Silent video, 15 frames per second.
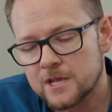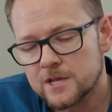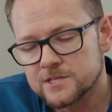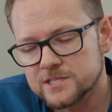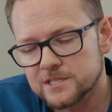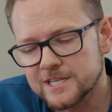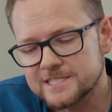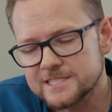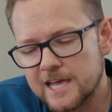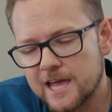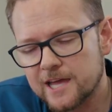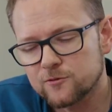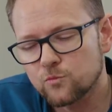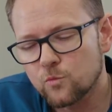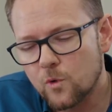So let's
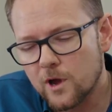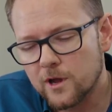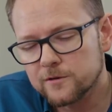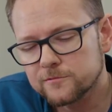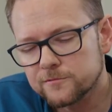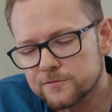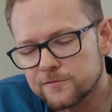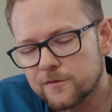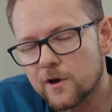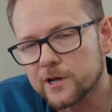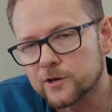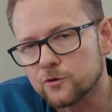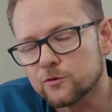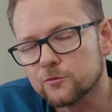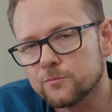add one
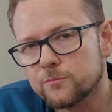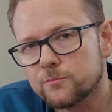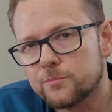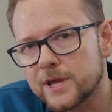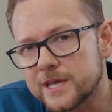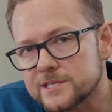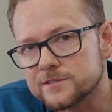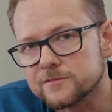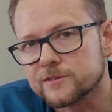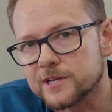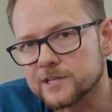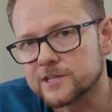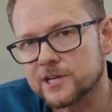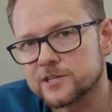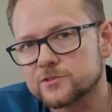final piece of
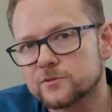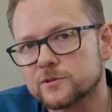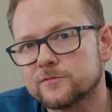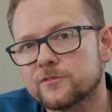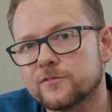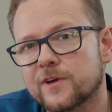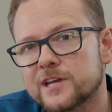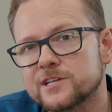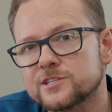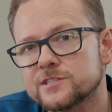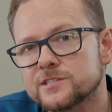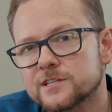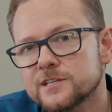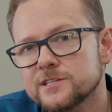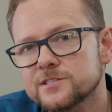contextual information
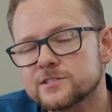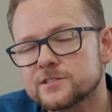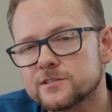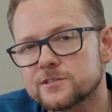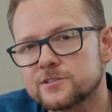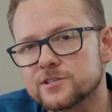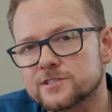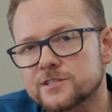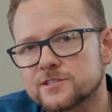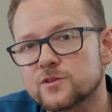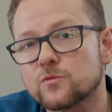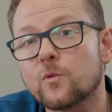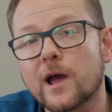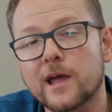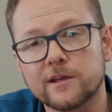to this, just as a
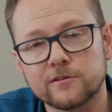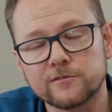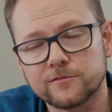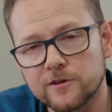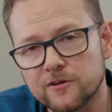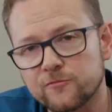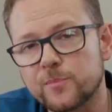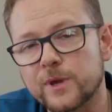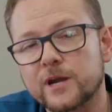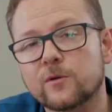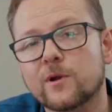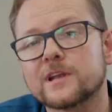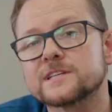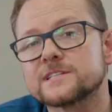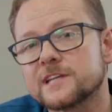way of better
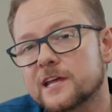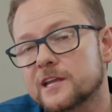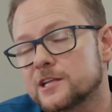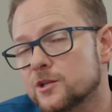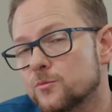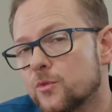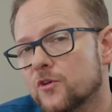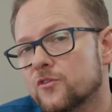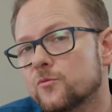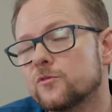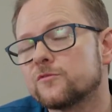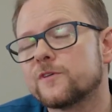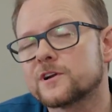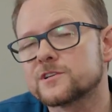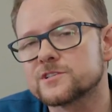understanding the possible
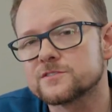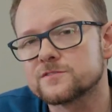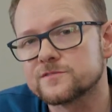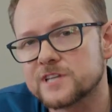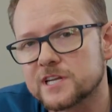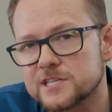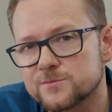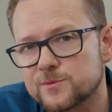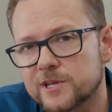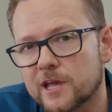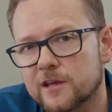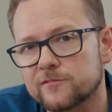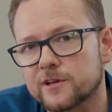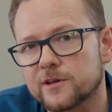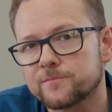functions of Jenny's
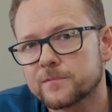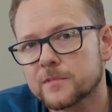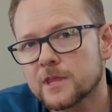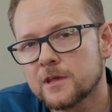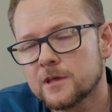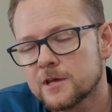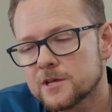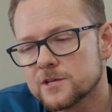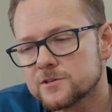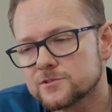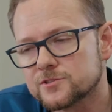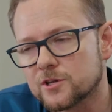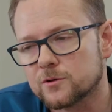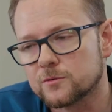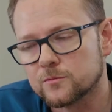behavior.
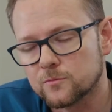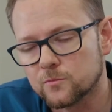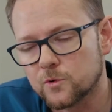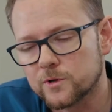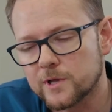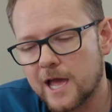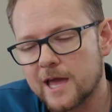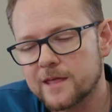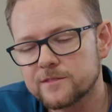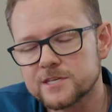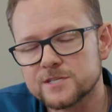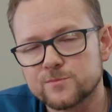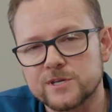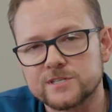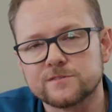So we'll add
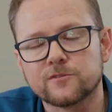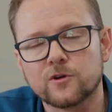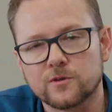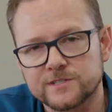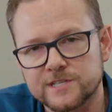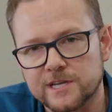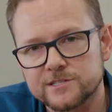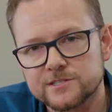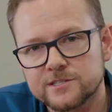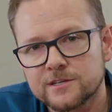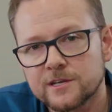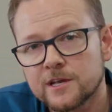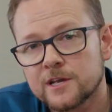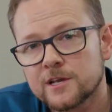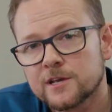this piece of context.
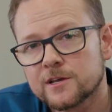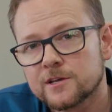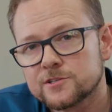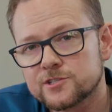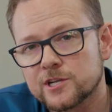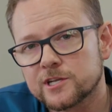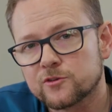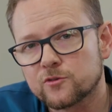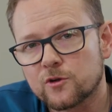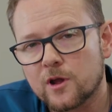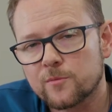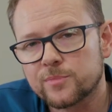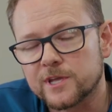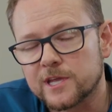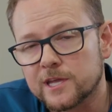Jenny grew
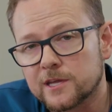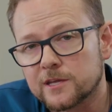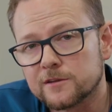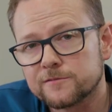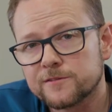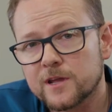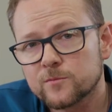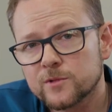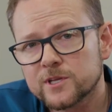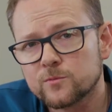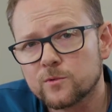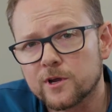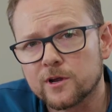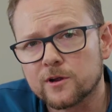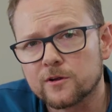up in a family
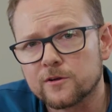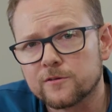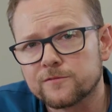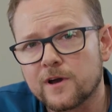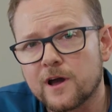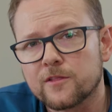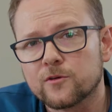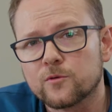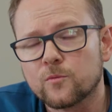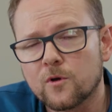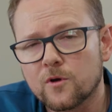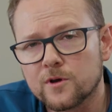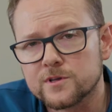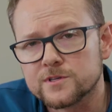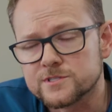where her father
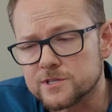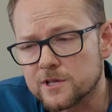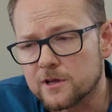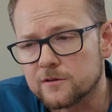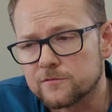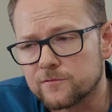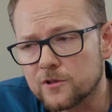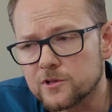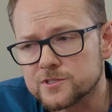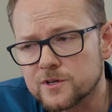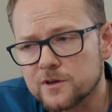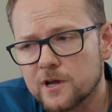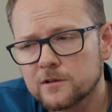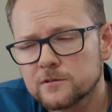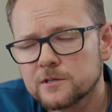was
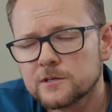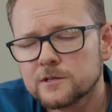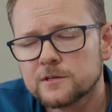volatile,